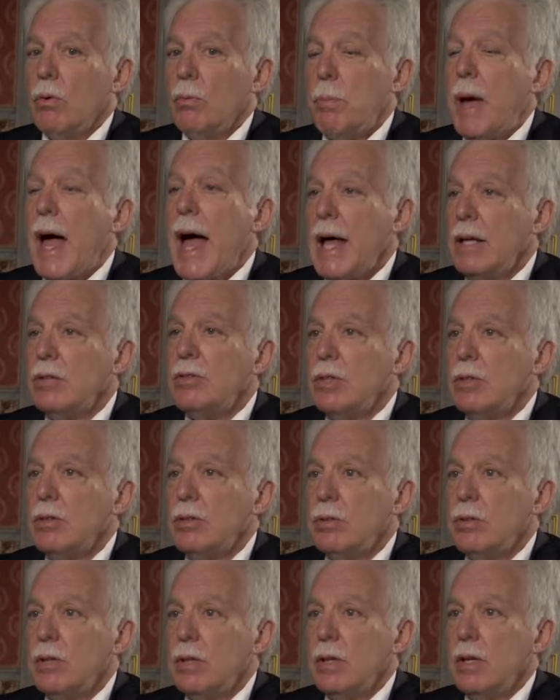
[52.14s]

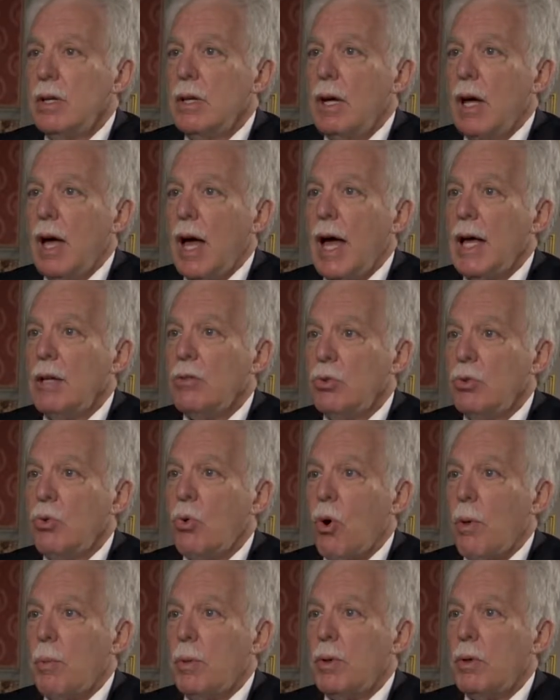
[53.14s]
passes as
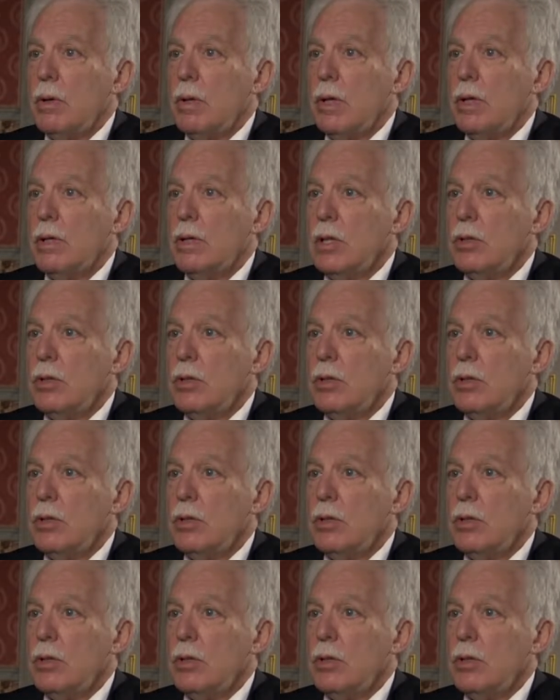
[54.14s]
normal. It